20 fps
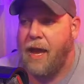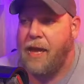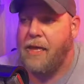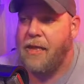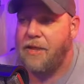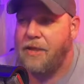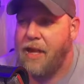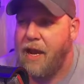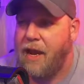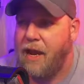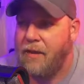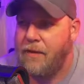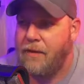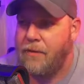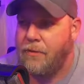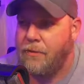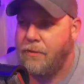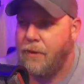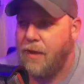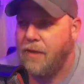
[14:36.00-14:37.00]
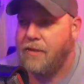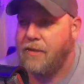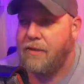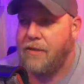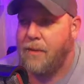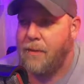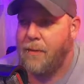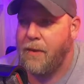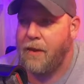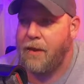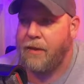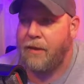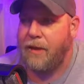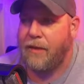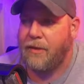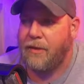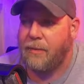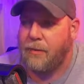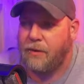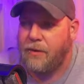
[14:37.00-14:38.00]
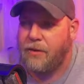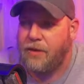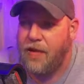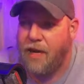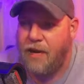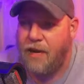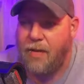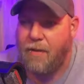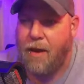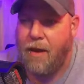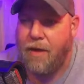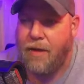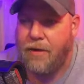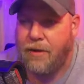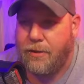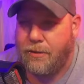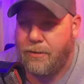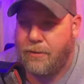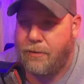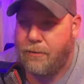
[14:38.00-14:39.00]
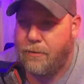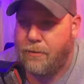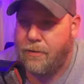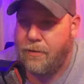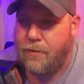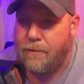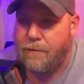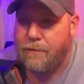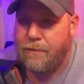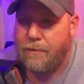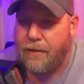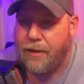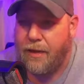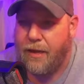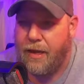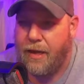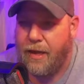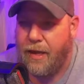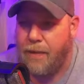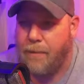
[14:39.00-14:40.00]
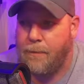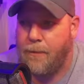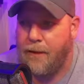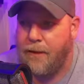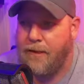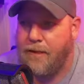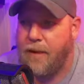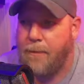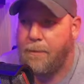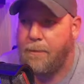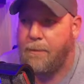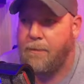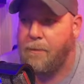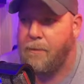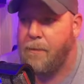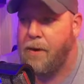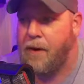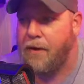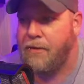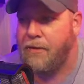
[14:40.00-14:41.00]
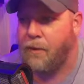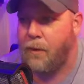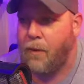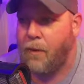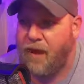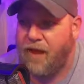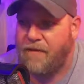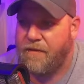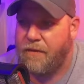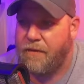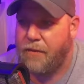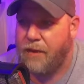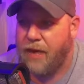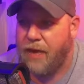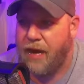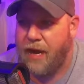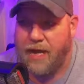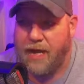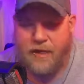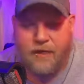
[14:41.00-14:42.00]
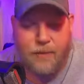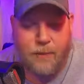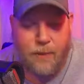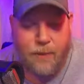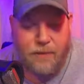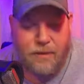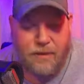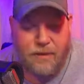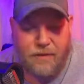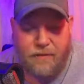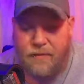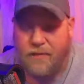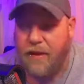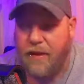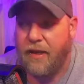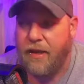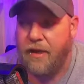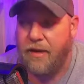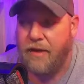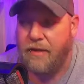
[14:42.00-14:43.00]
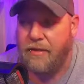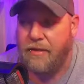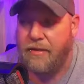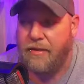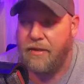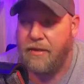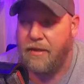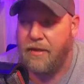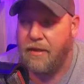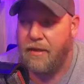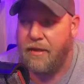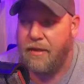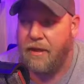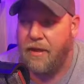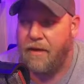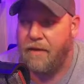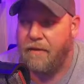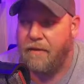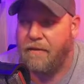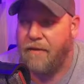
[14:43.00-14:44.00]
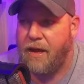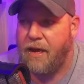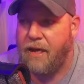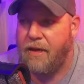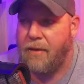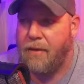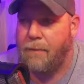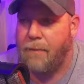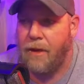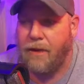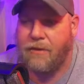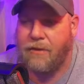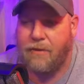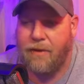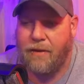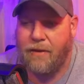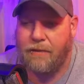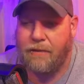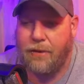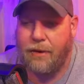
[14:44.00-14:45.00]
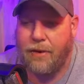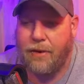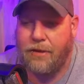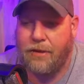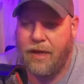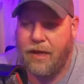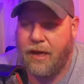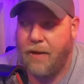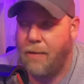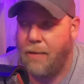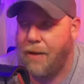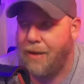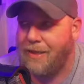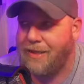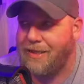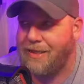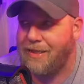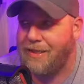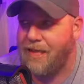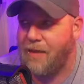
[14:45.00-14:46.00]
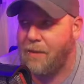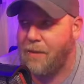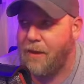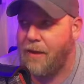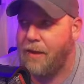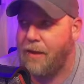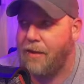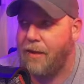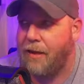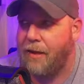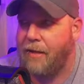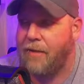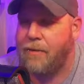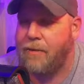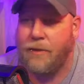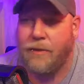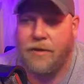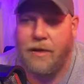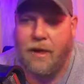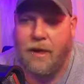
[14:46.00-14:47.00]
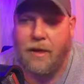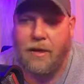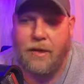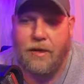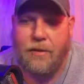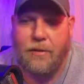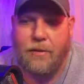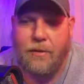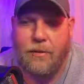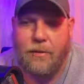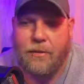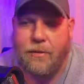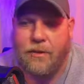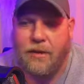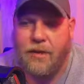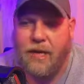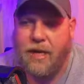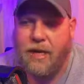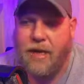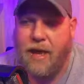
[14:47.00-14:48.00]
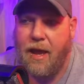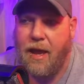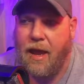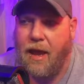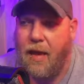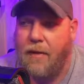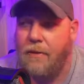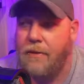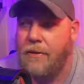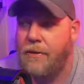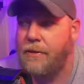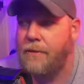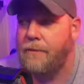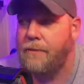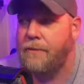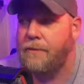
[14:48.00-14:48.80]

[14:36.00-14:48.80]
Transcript: And shout out to Sleeping Collectibles. Check him out on YouTube. He picked up Bucks Wave 3 today. He just posted a fig hunt finding the Bucks Wave 3. Go check him out. It's Sleeping Collectibles on YouTube. So check that out.